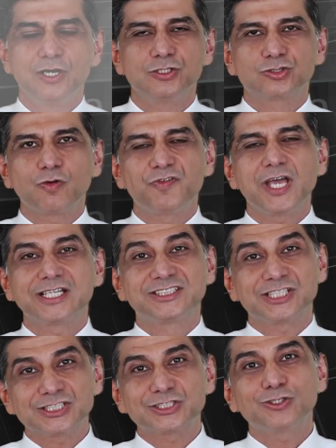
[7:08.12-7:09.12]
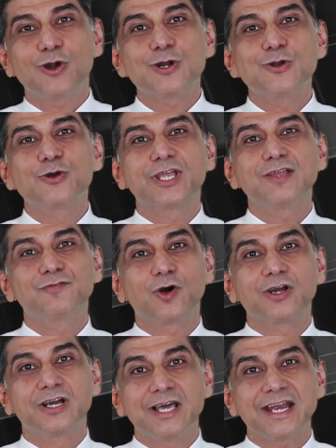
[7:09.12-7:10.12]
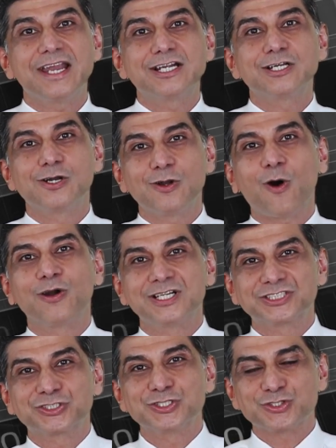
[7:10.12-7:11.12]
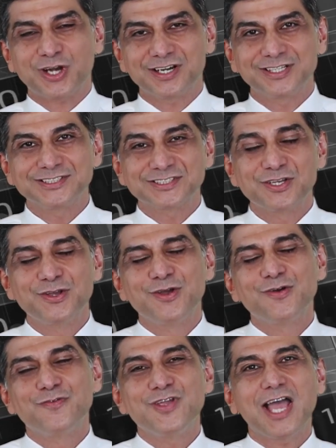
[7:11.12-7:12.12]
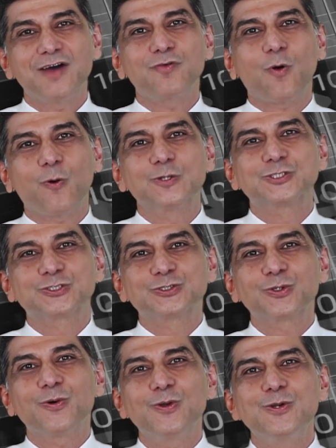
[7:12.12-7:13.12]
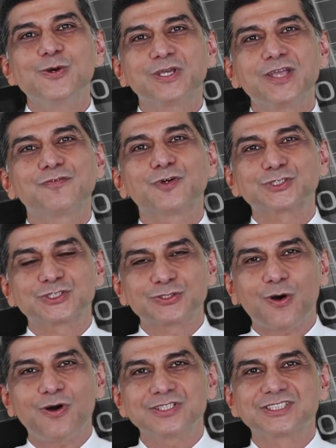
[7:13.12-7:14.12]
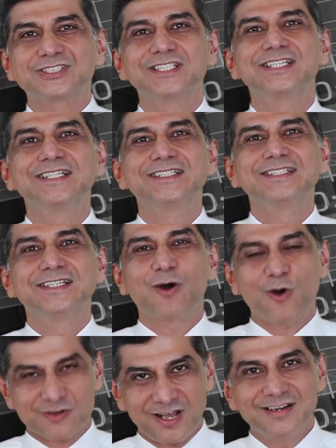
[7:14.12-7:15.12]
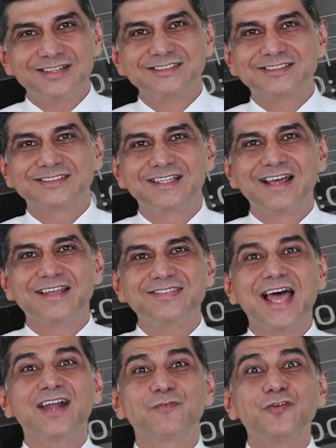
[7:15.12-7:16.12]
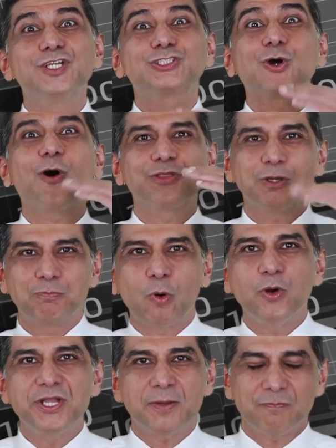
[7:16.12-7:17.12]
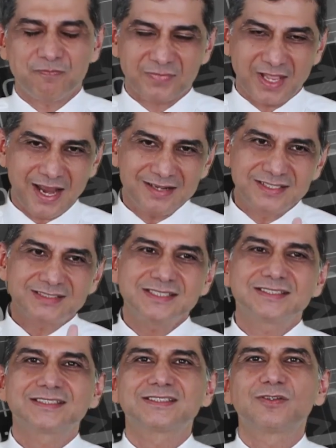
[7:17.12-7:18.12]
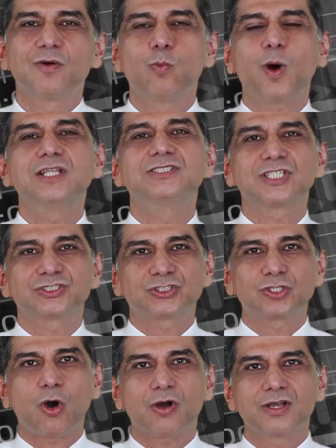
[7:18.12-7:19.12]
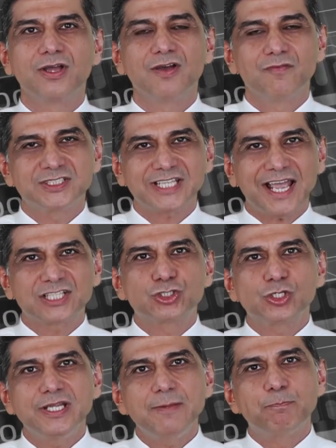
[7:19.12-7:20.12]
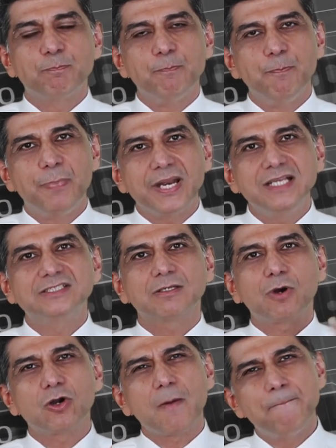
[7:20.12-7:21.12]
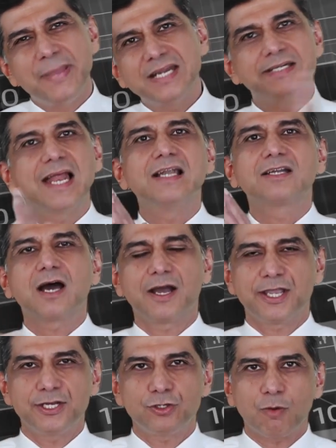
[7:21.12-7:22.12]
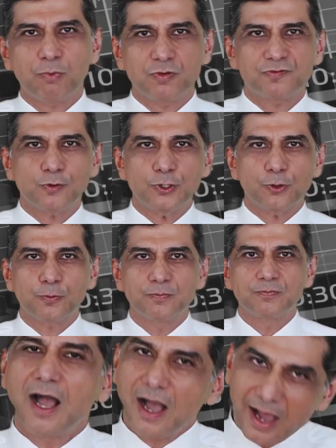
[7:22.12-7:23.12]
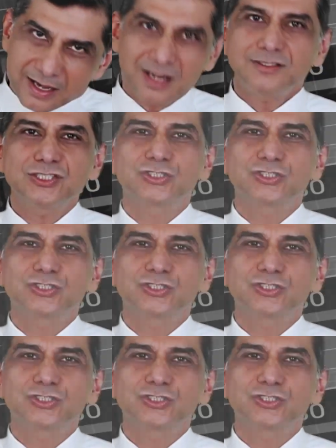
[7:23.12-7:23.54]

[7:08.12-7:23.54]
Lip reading: So we are just not looking for great long distance runners. We have also looking for stocks or runners that finish on the podium. And this is one such stock which actually brings about a big delta in your portfolio. Another